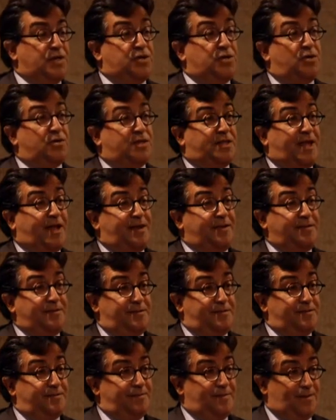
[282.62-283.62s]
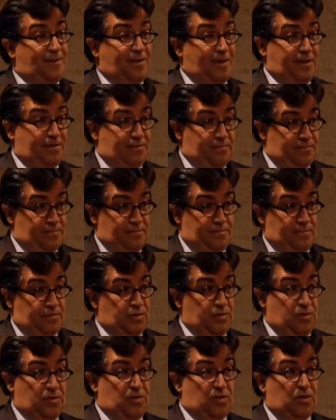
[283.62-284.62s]
Young talent, right?
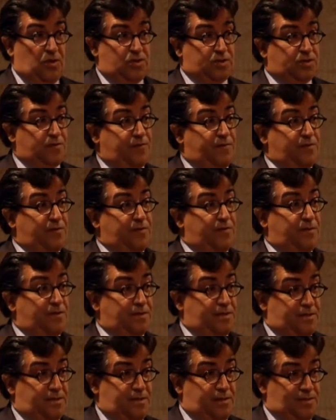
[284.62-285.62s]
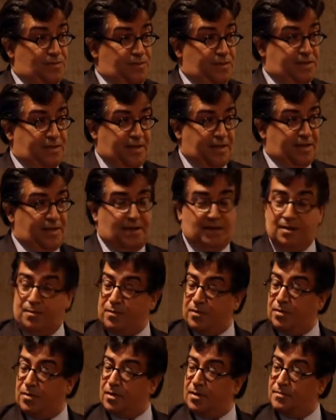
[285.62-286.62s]
Lots of universities with technical
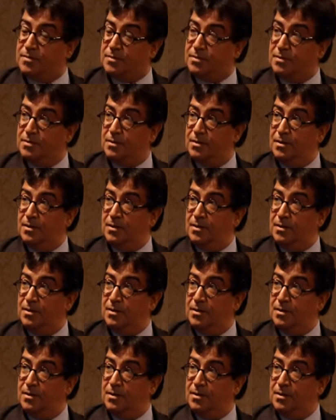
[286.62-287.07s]
programs.